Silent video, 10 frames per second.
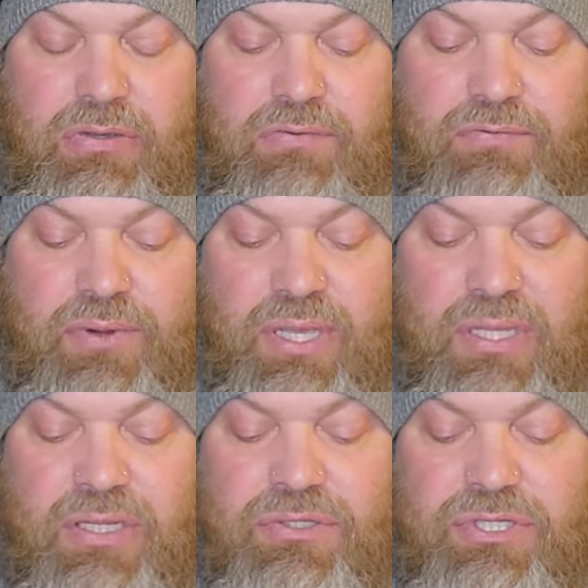For
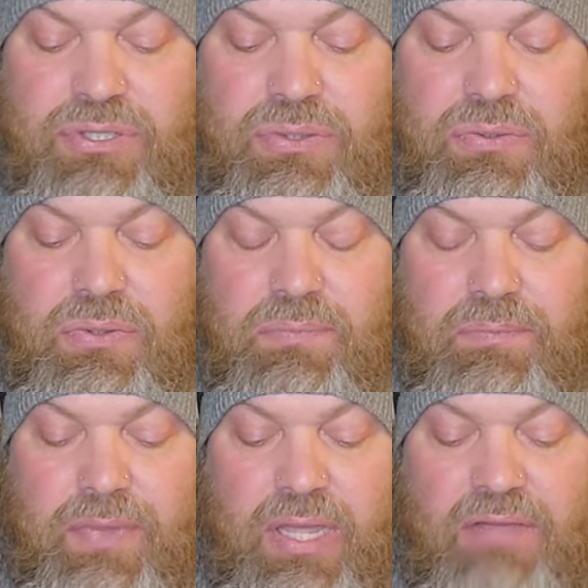in the dew
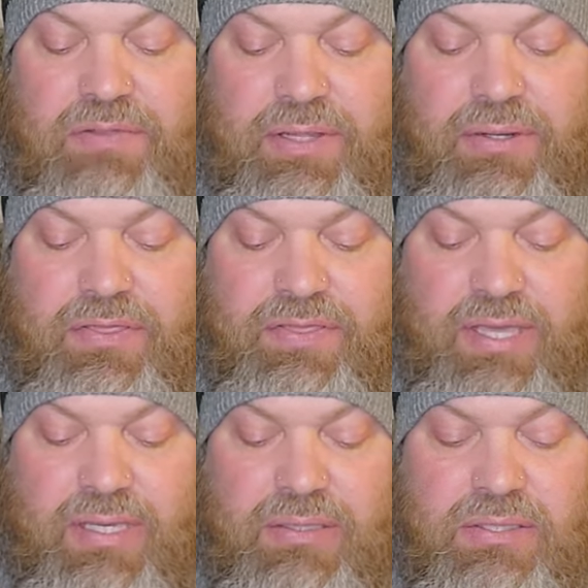of little
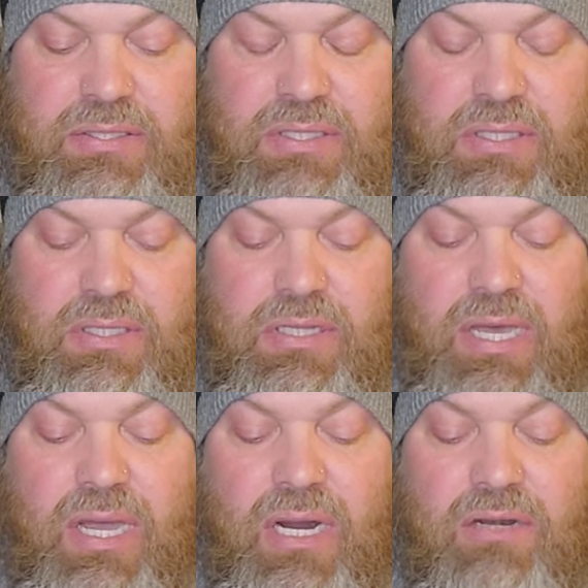things, the
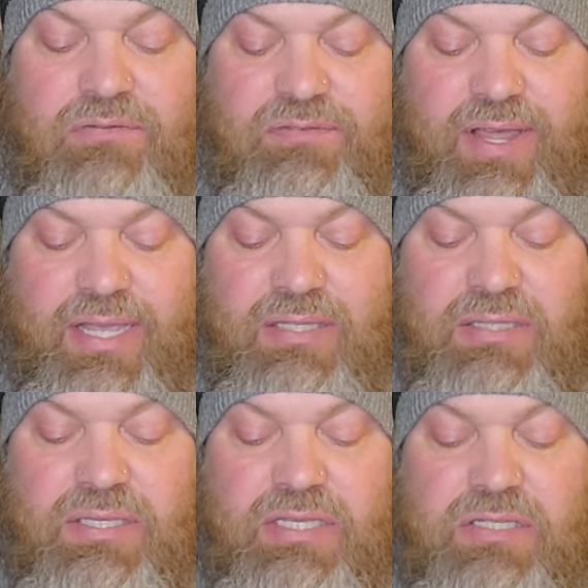heart
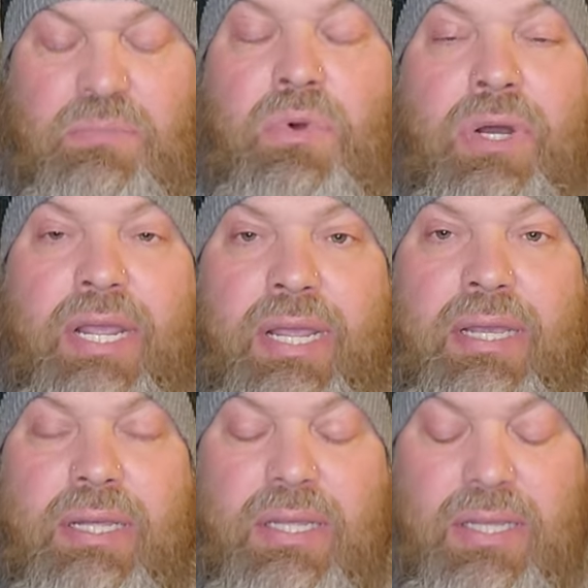finds its
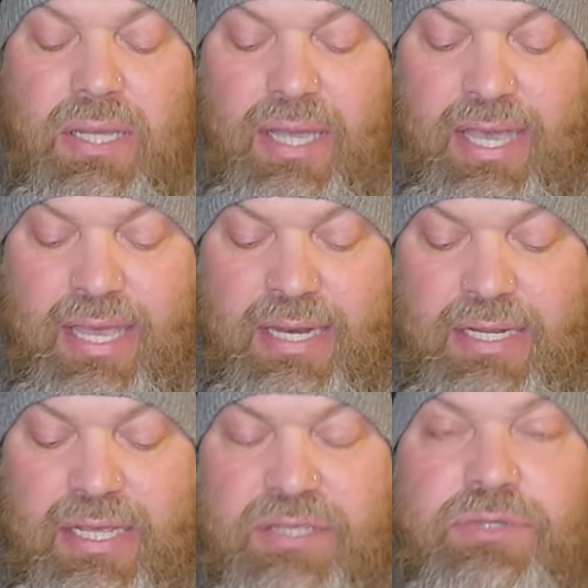morning
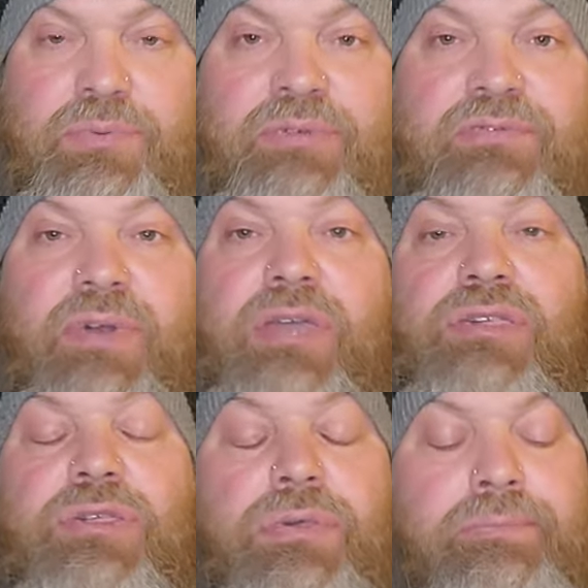and is
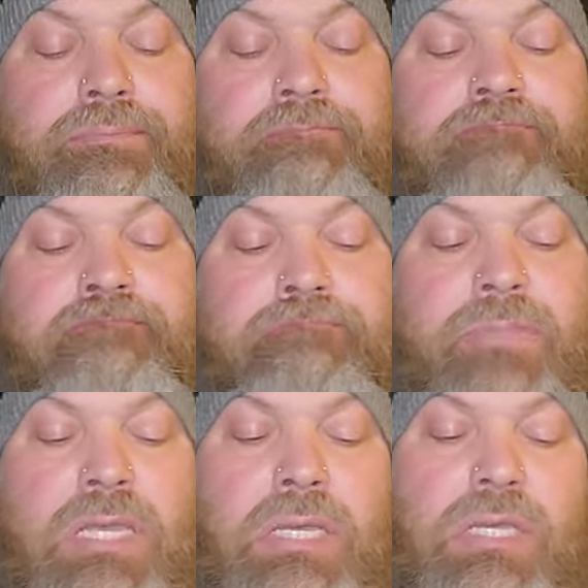refreshed.
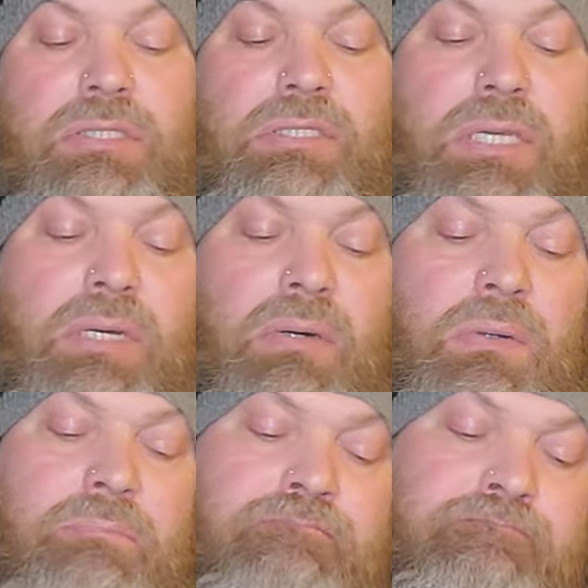
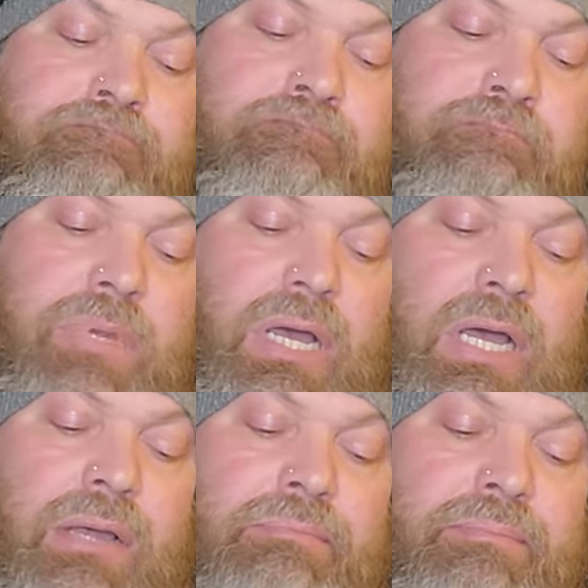So,
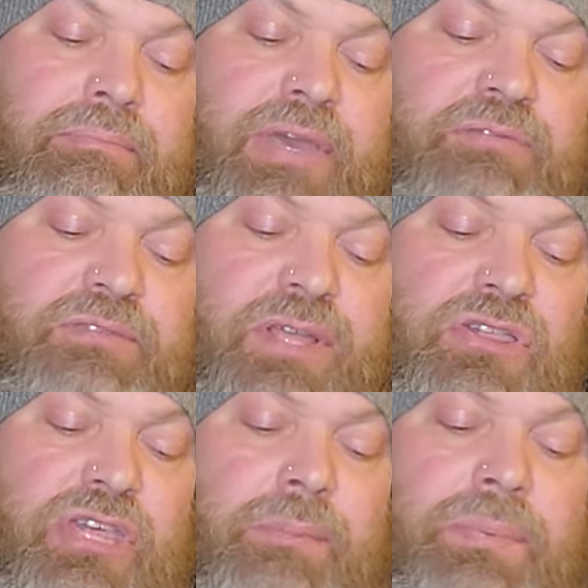um, my
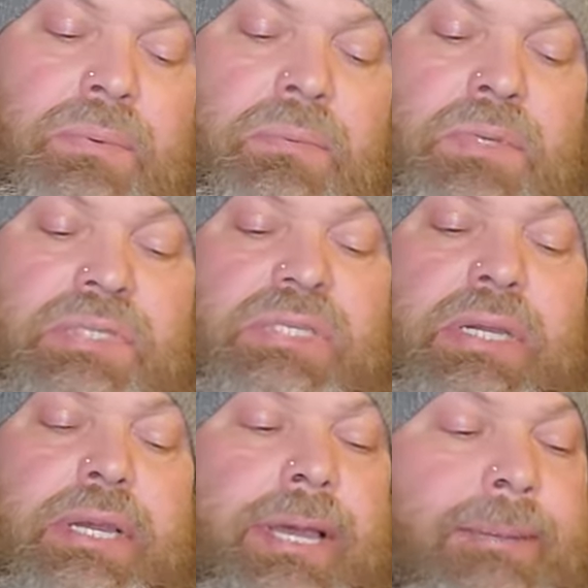friendship with
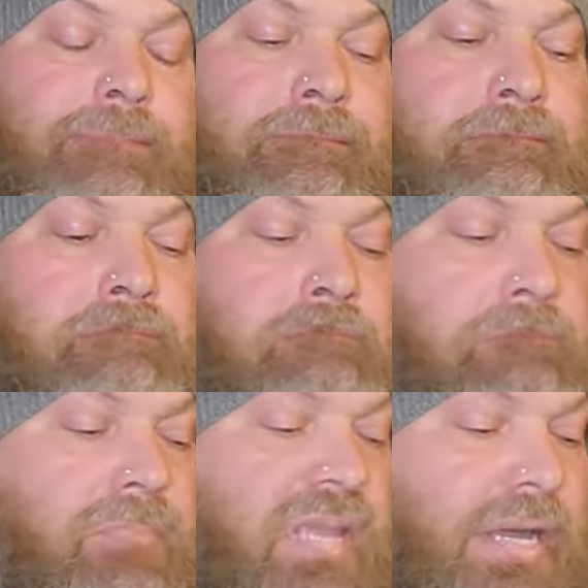Sarah
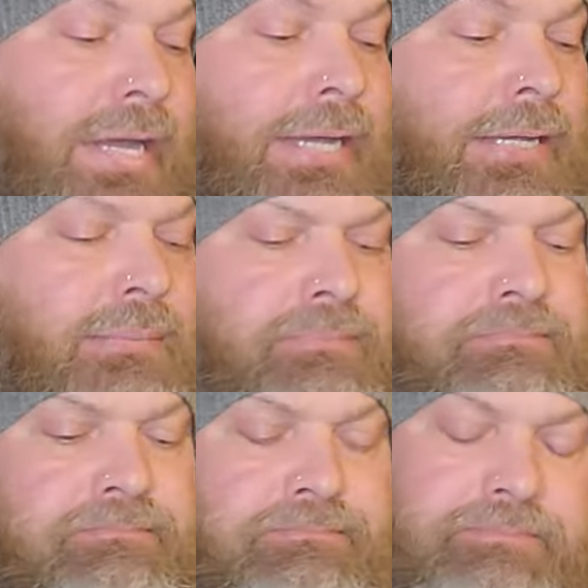
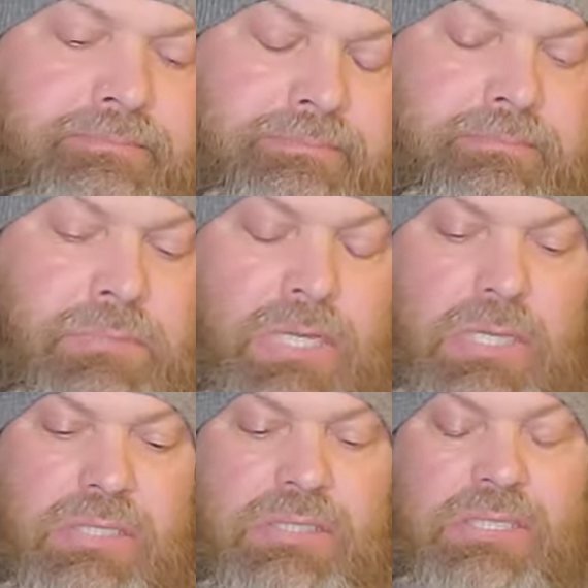um,
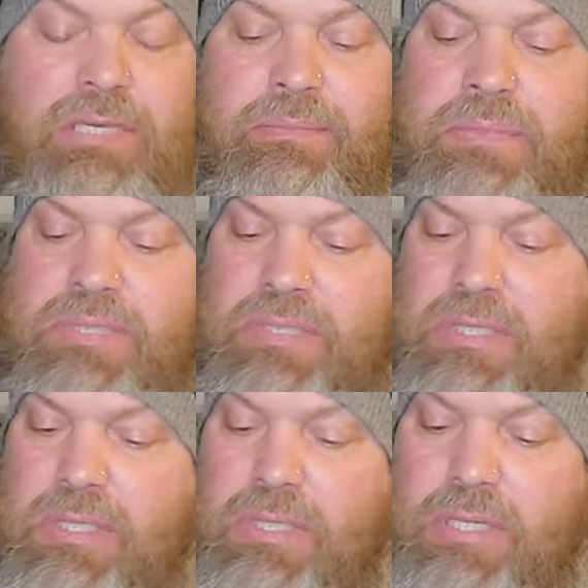seems,